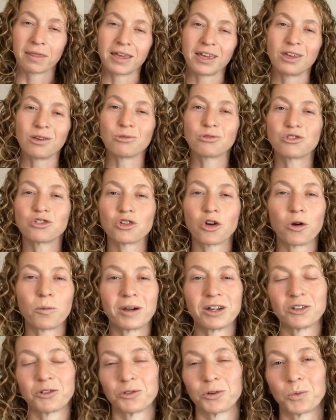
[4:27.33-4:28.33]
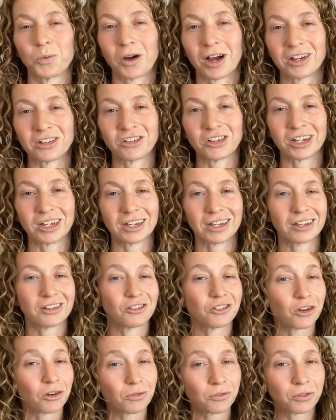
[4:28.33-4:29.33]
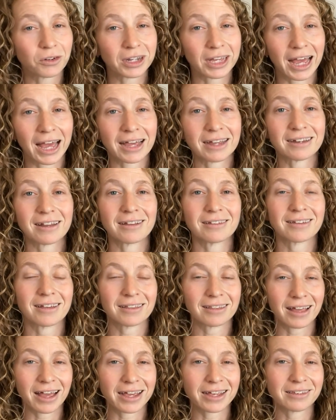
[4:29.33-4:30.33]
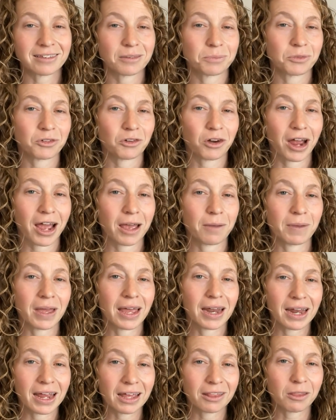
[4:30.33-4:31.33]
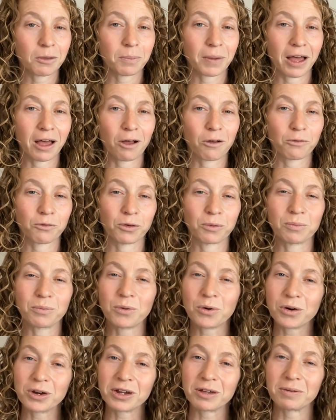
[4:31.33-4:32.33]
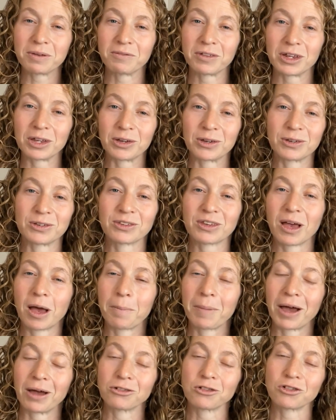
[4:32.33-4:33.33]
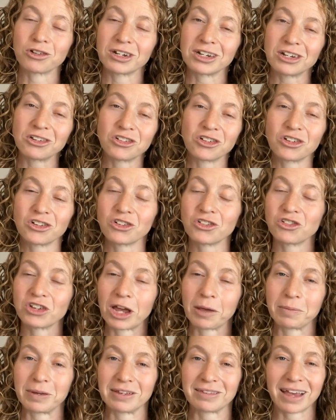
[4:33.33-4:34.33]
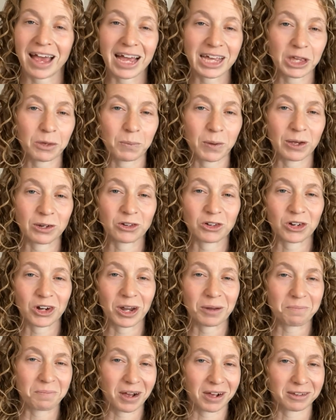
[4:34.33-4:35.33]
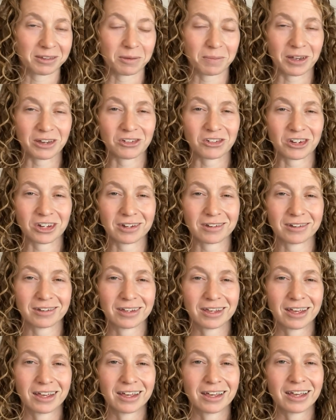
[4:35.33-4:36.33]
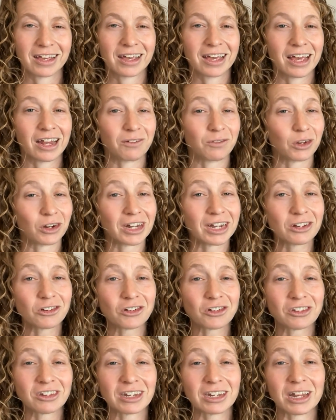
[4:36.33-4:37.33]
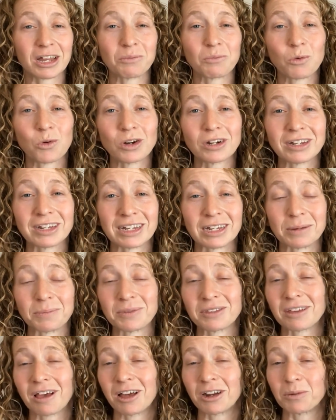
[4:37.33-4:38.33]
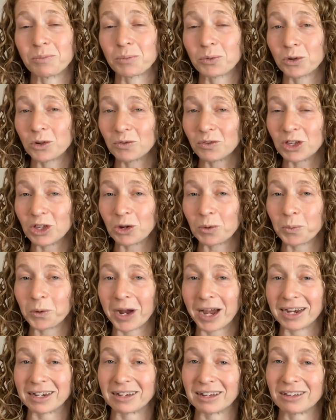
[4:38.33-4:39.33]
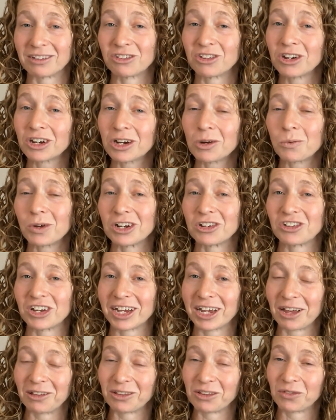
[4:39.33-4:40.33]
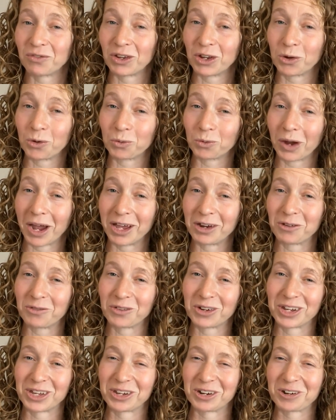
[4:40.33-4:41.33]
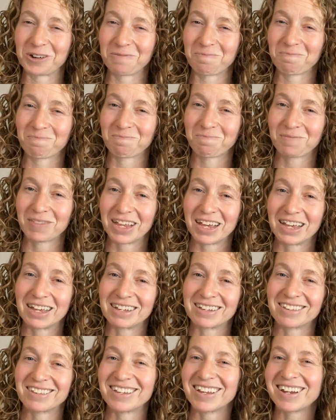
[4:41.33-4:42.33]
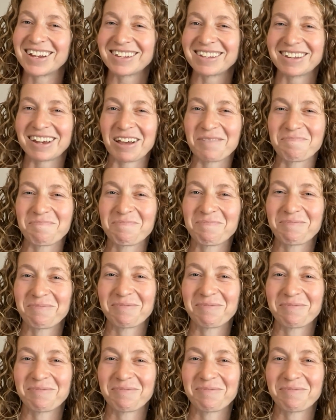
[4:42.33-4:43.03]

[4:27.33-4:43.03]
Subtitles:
Thank you so much for watching, and don't forget to like, subscribe, and hit the bell for more videos about traditional Japanese acupuncture and moxibustion. And if you're interested in more tips on improving your practice, you're going to want to check out this video right over here. See you next time.